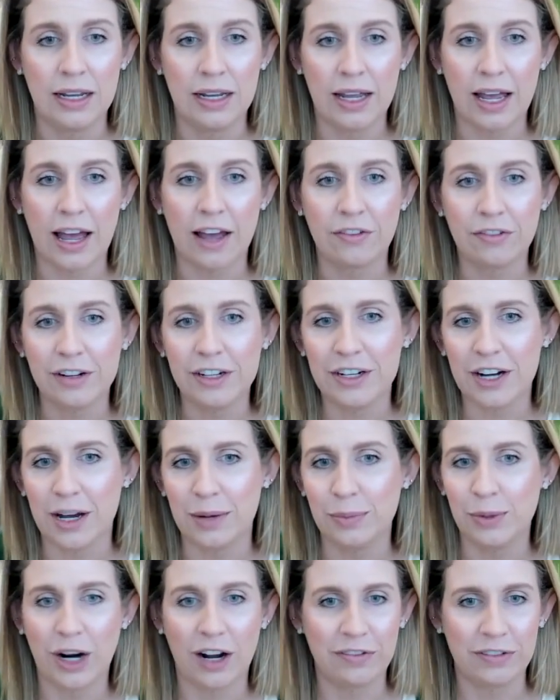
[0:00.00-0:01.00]
Every
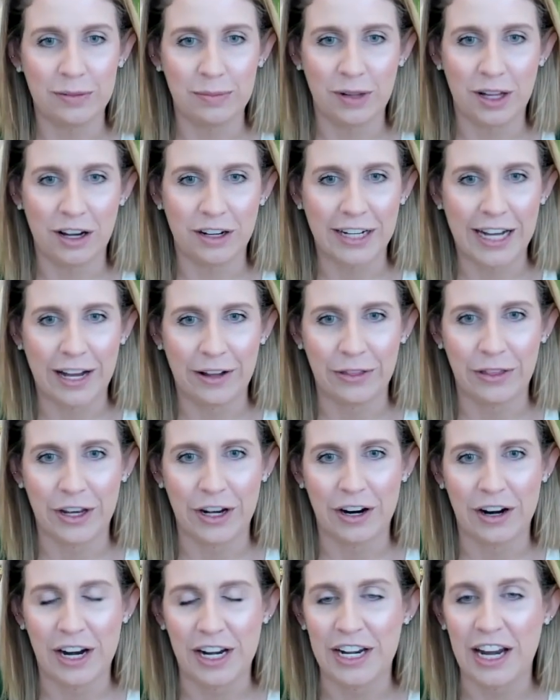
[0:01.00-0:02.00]
nonprofit blog out
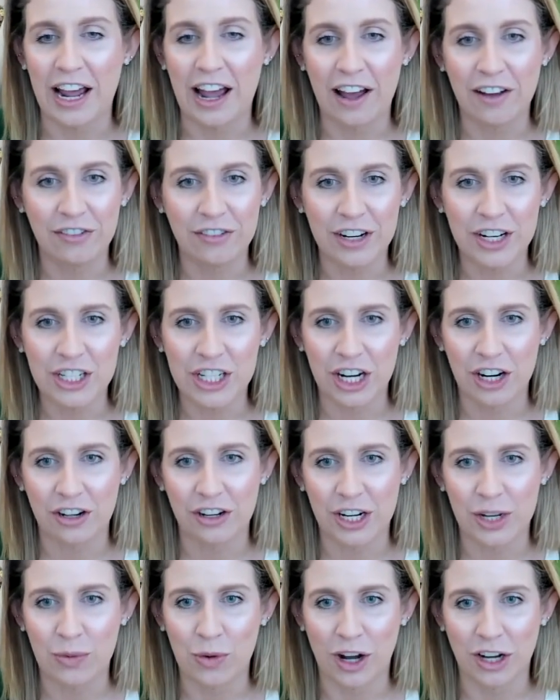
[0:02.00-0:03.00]
there and every
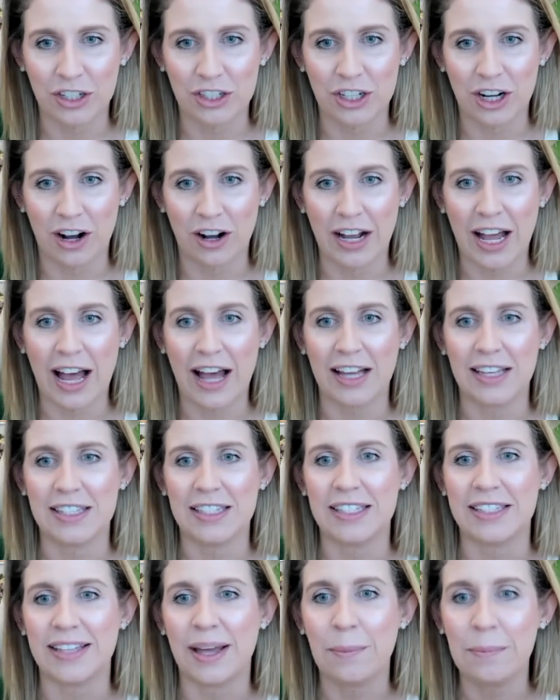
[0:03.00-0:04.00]
charity watchdog has
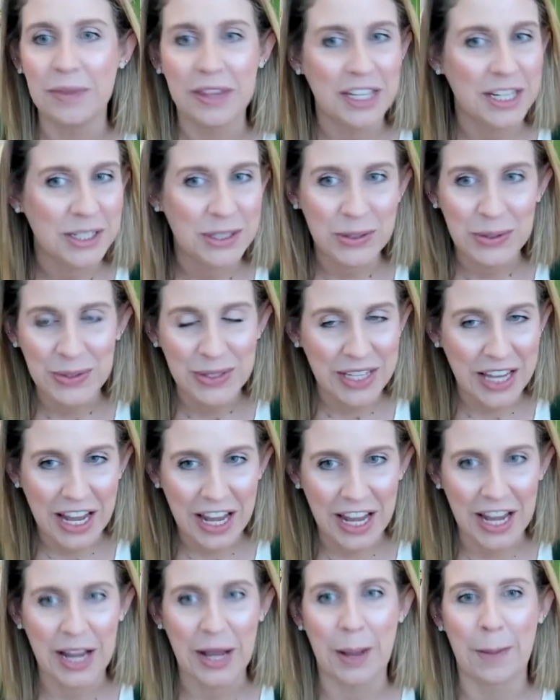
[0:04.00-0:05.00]
something to
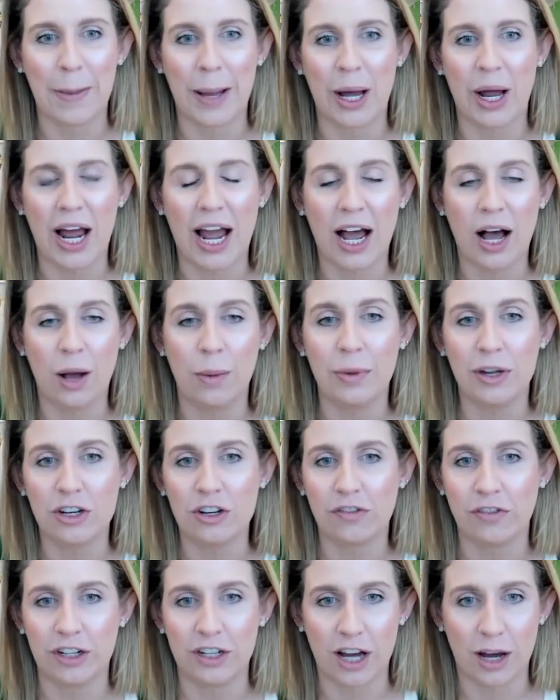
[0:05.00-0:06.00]
say about how
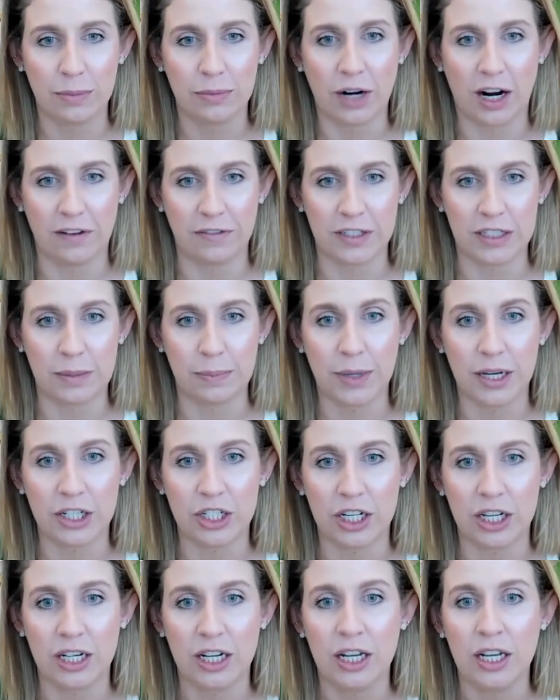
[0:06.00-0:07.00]
much of a nonprofit's
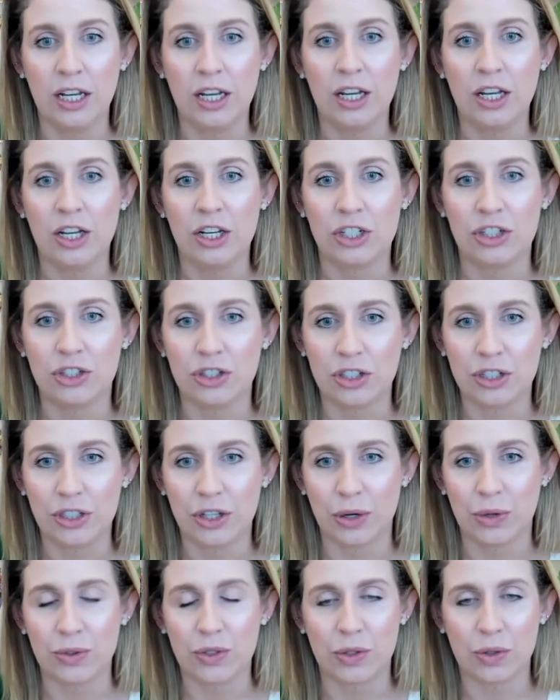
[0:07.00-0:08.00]
budget should
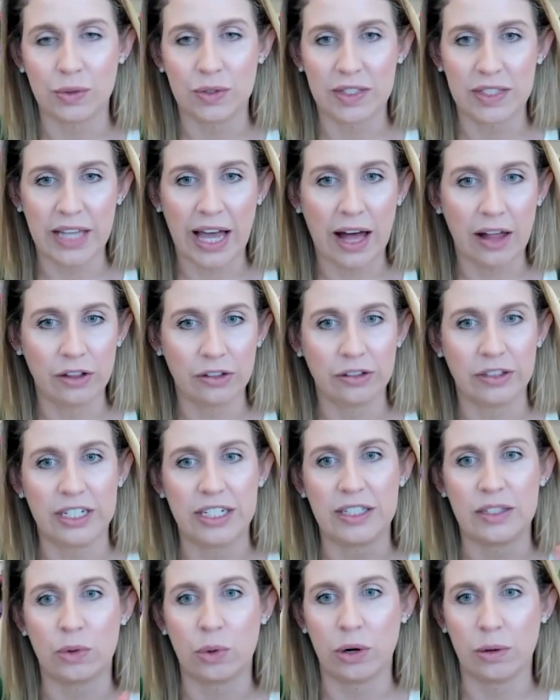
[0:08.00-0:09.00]
go to
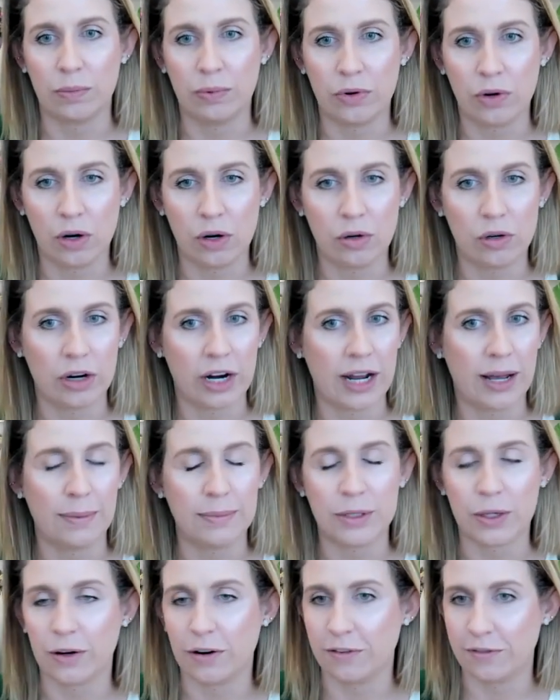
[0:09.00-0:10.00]
salaries or
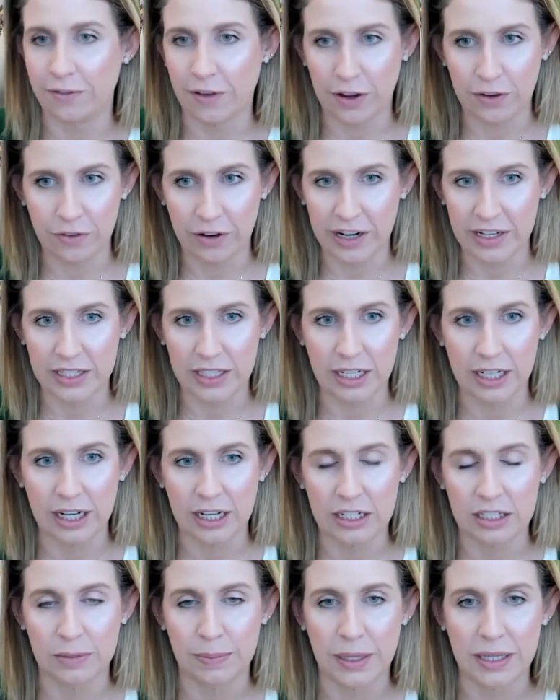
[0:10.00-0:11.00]
programs or fundraising
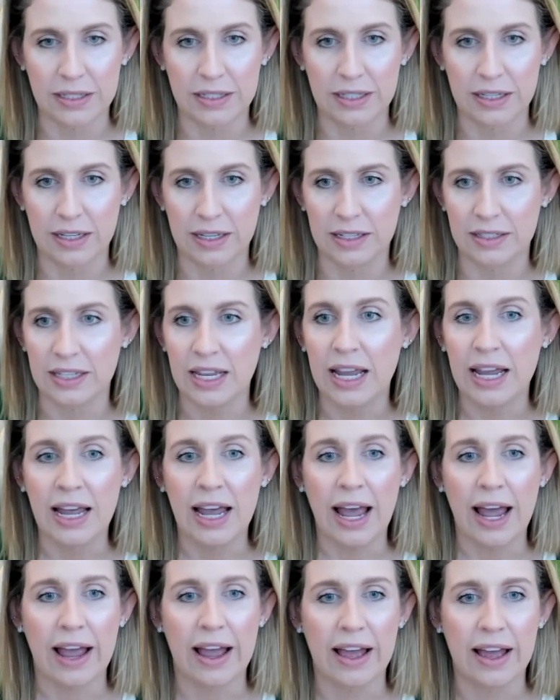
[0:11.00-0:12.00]
expenses,
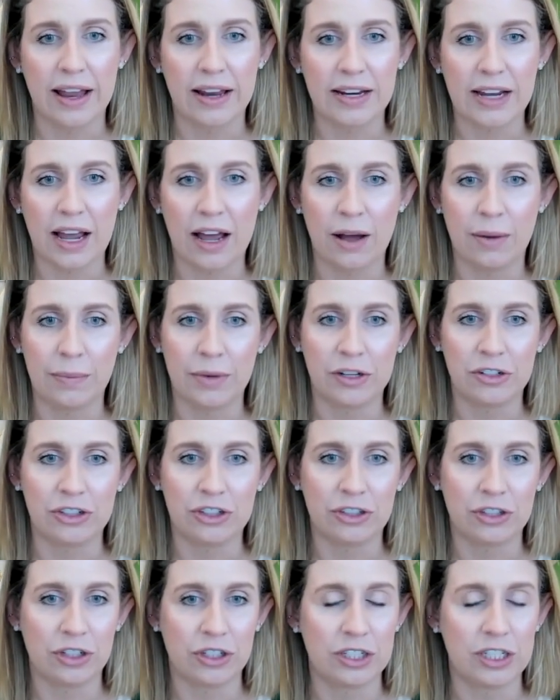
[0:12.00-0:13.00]
and how much
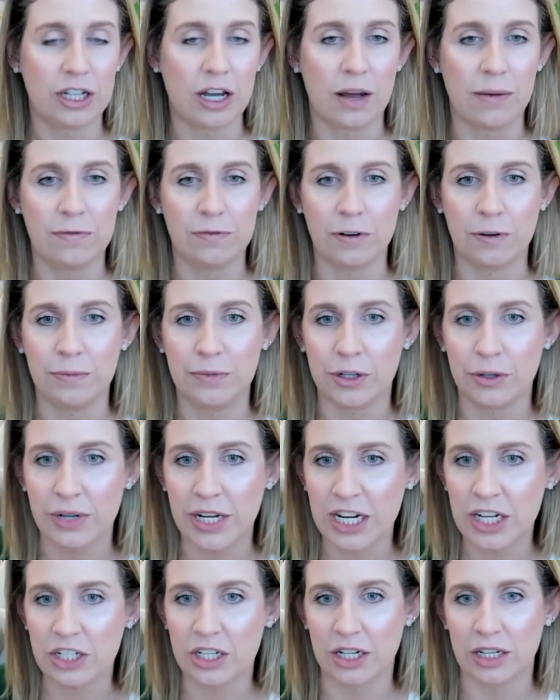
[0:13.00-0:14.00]
should come from
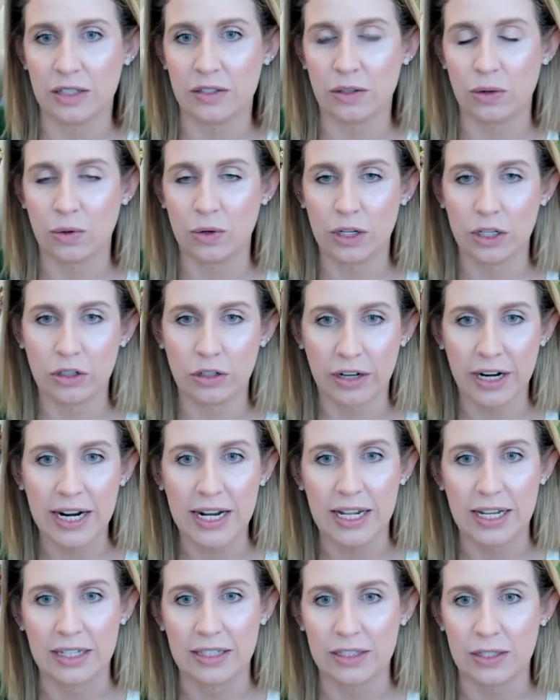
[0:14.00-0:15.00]
donations or
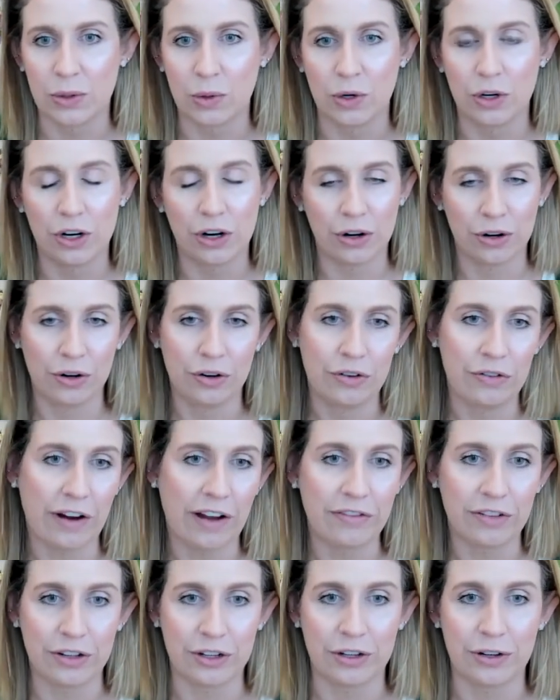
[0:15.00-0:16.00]
grants or earned
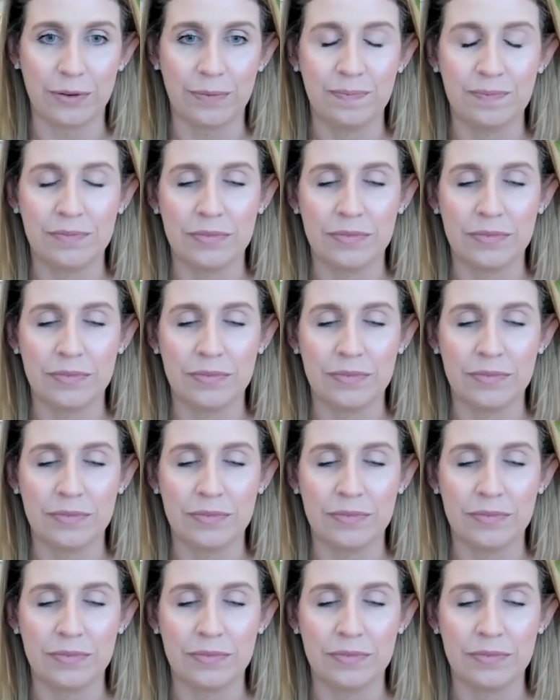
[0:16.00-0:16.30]
revenue.